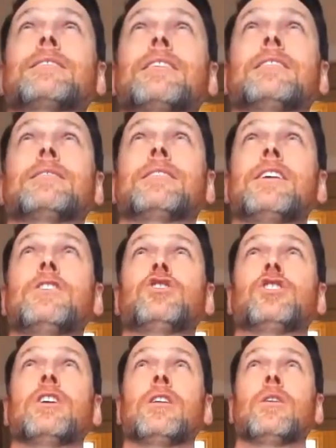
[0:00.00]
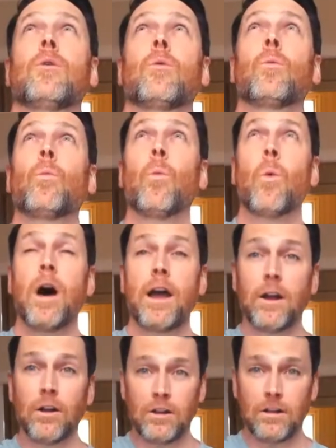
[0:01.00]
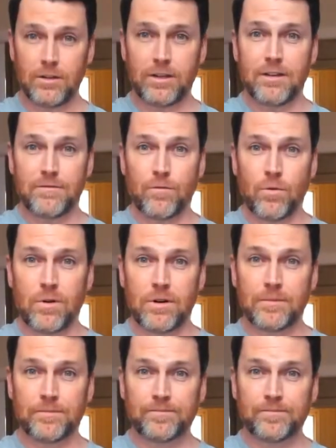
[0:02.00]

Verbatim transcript: sensation while looking forward.